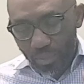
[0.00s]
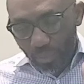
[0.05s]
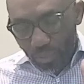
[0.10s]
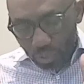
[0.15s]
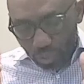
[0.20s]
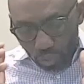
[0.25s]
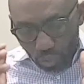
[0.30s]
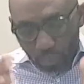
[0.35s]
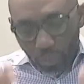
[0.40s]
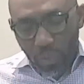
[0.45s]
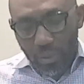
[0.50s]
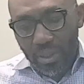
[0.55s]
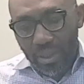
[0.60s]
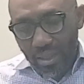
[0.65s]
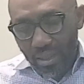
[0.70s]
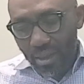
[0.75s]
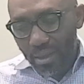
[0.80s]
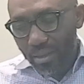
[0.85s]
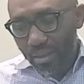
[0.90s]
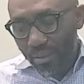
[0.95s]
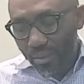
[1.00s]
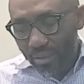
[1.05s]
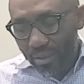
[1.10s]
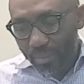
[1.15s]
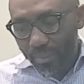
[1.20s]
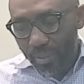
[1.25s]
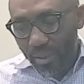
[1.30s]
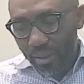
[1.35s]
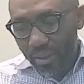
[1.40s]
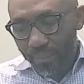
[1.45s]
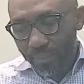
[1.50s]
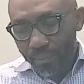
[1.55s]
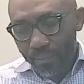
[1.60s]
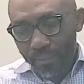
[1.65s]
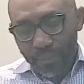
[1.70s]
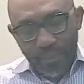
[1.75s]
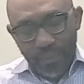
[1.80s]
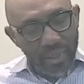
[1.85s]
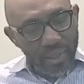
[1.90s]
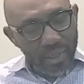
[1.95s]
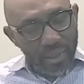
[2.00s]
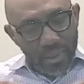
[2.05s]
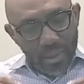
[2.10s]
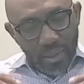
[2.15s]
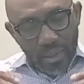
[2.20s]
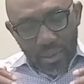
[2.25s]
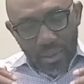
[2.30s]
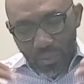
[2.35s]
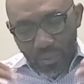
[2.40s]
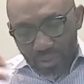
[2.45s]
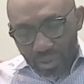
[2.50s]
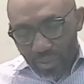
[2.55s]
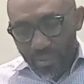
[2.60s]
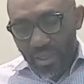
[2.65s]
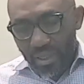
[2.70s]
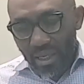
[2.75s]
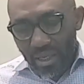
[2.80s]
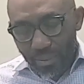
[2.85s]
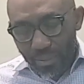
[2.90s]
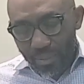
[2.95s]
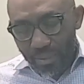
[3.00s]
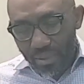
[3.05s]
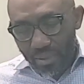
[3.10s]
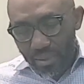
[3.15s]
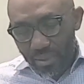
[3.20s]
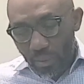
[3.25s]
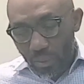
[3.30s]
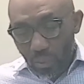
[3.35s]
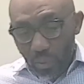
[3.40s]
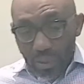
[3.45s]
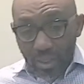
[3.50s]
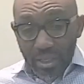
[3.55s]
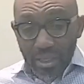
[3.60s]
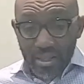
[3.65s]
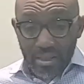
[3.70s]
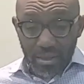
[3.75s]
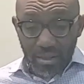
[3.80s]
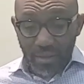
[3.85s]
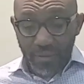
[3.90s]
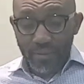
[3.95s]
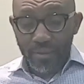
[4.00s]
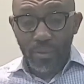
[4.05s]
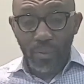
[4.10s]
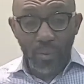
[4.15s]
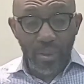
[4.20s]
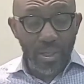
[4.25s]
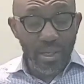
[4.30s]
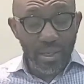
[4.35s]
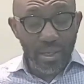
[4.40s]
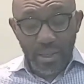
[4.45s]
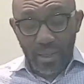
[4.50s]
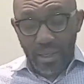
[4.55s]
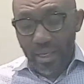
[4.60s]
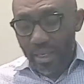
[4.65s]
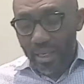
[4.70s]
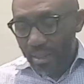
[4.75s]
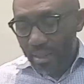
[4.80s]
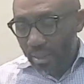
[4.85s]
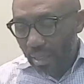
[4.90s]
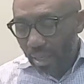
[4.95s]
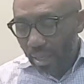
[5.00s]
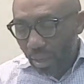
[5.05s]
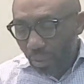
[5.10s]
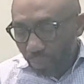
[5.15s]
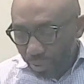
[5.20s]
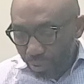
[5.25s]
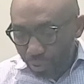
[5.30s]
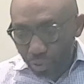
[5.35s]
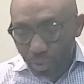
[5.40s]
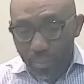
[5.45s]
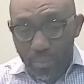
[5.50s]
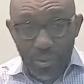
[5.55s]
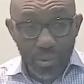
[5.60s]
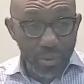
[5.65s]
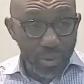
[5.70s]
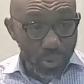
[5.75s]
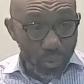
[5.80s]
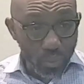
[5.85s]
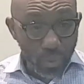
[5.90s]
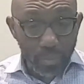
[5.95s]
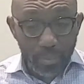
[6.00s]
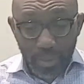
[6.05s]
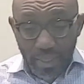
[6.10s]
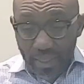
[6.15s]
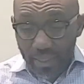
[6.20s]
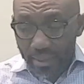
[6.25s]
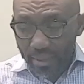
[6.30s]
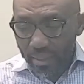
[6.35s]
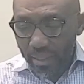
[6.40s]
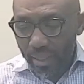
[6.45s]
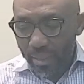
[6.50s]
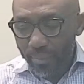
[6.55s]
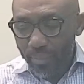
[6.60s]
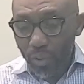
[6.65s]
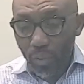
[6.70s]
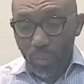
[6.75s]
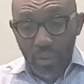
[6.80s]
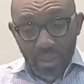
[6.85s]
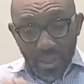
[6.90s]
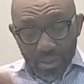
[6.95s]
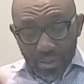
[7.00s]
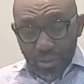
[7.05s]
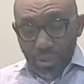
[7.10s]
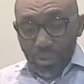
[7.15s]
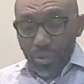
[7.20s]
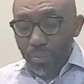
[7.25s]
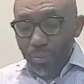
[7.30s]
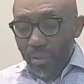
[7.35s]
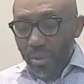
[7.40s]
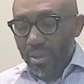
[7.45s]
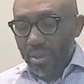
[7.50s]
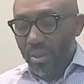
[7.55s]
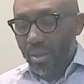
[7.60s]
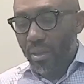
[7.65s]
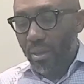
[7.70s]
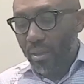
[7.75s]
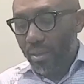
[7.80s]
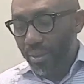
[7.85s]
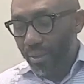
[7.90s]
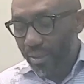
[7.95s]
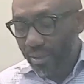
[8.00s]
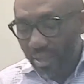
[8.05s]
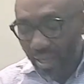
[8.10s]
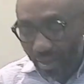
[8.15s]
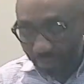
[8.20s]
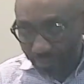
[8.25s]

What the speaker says: to do more than conquerors, but, you know, sometimes the Lord leads a different way, and our job is just to obey. So we'll continue more than conquerors after